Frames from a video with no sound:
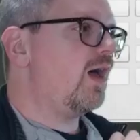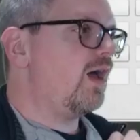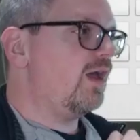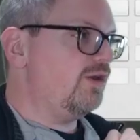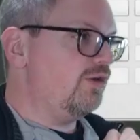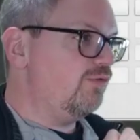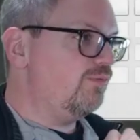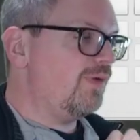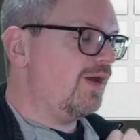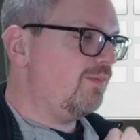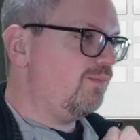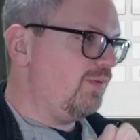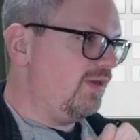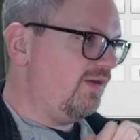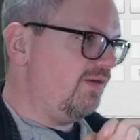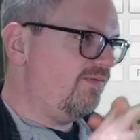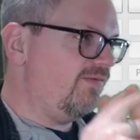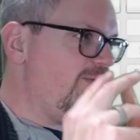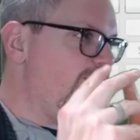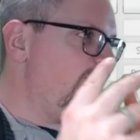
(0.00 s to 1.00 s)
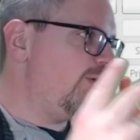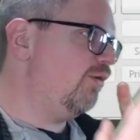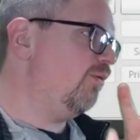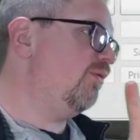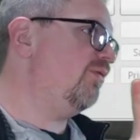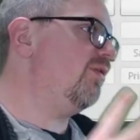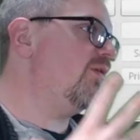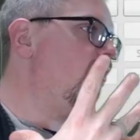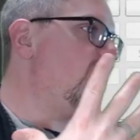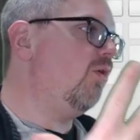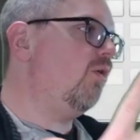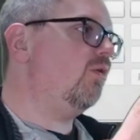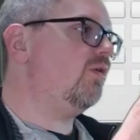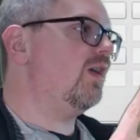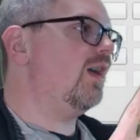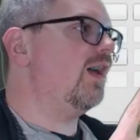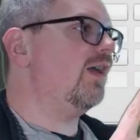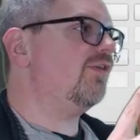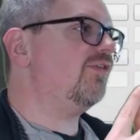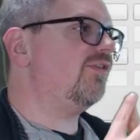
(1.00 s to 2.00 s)
you might be familiar with the whole
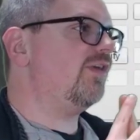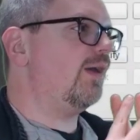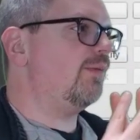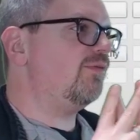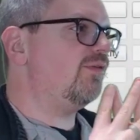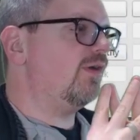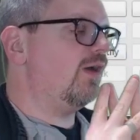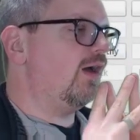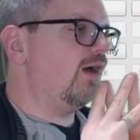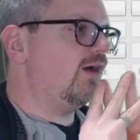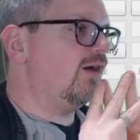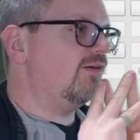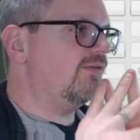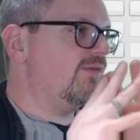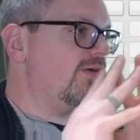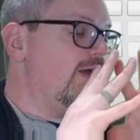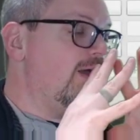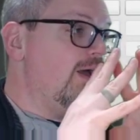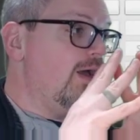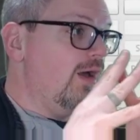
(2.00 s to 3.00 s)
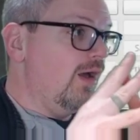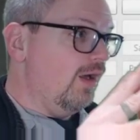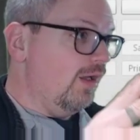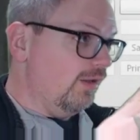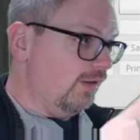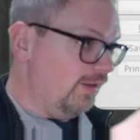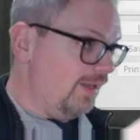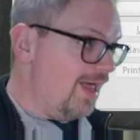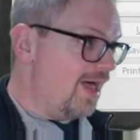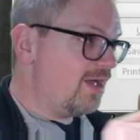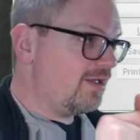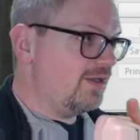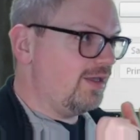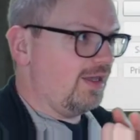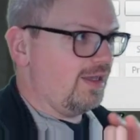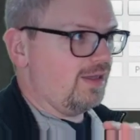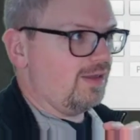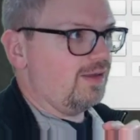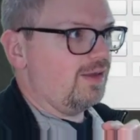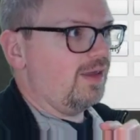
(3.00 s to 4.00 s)
concept of
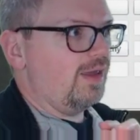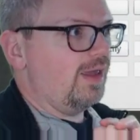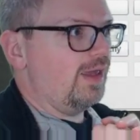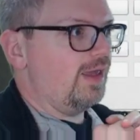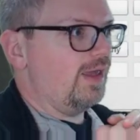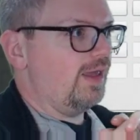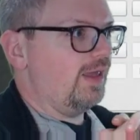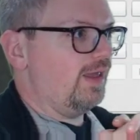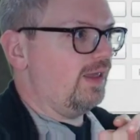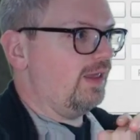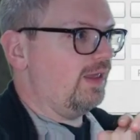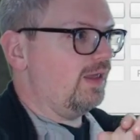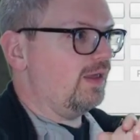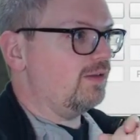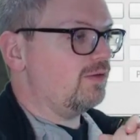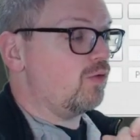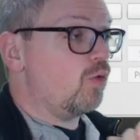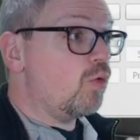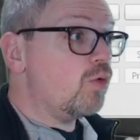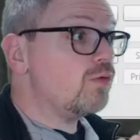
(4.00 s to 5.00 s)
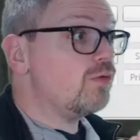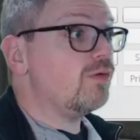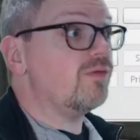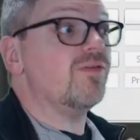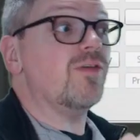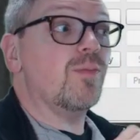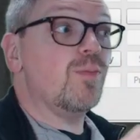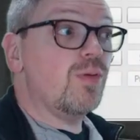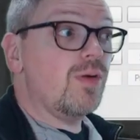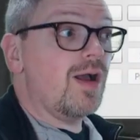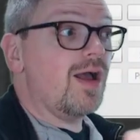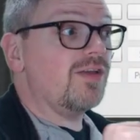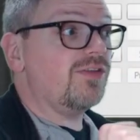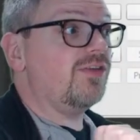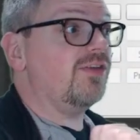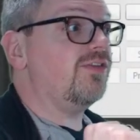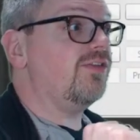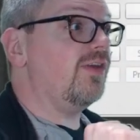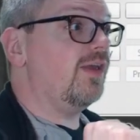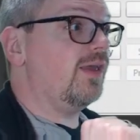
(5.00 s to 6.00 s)
locking an order for
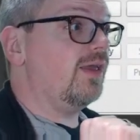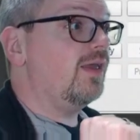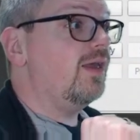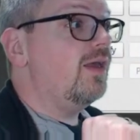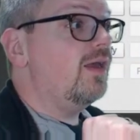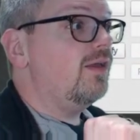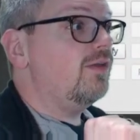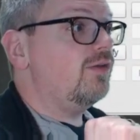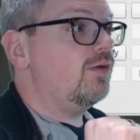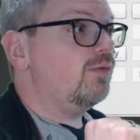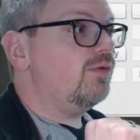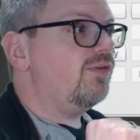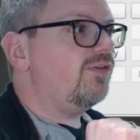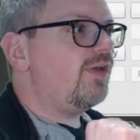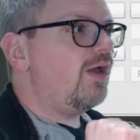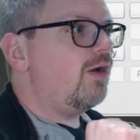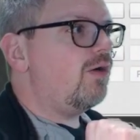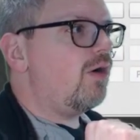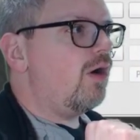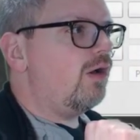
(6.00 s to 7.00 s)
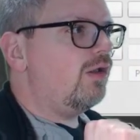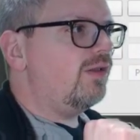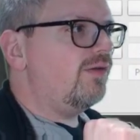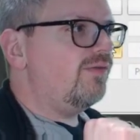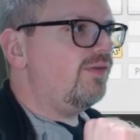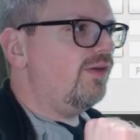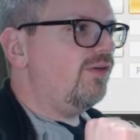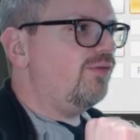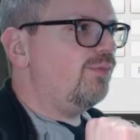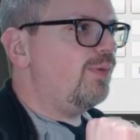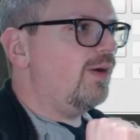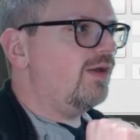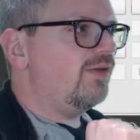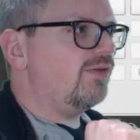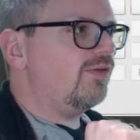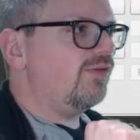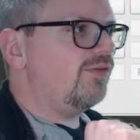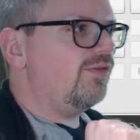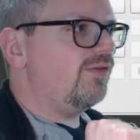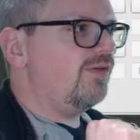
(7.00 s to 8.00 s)
processing. Notice how all of these
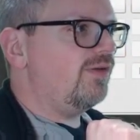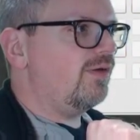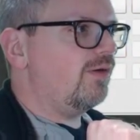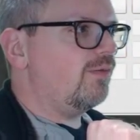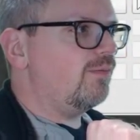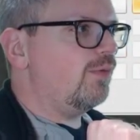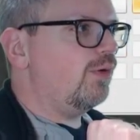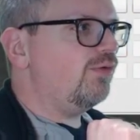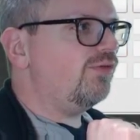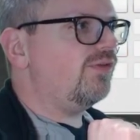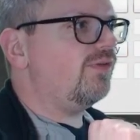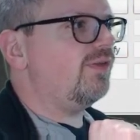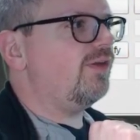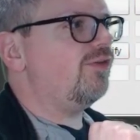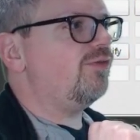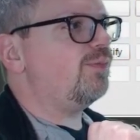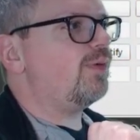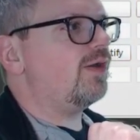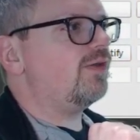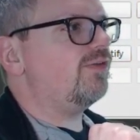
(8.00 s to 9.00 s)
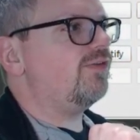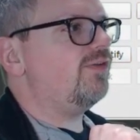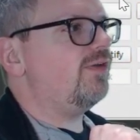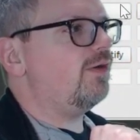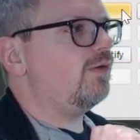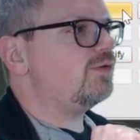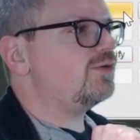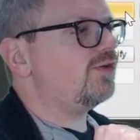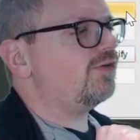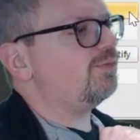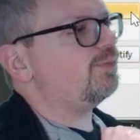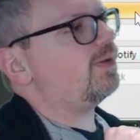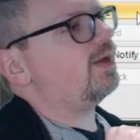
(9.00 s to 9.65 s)
buttons here, most of these buttons here just